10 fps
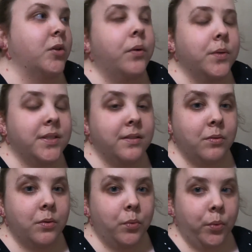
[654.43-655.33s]
so it was
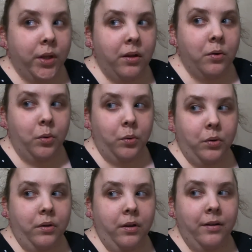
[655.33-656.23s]
really
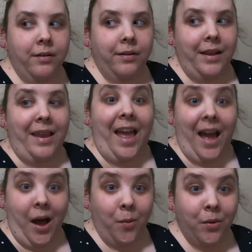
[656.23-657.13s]
cool
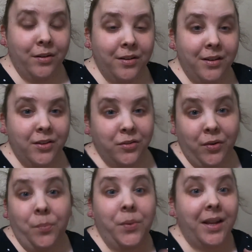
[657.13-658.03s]
now
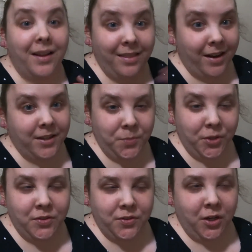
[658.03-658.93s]
for me to get that
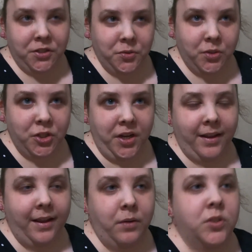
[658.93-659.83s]
experience of talking to a
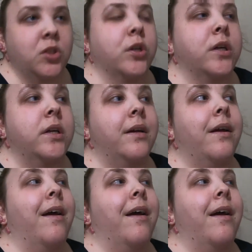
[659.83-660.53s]
genetic counselor.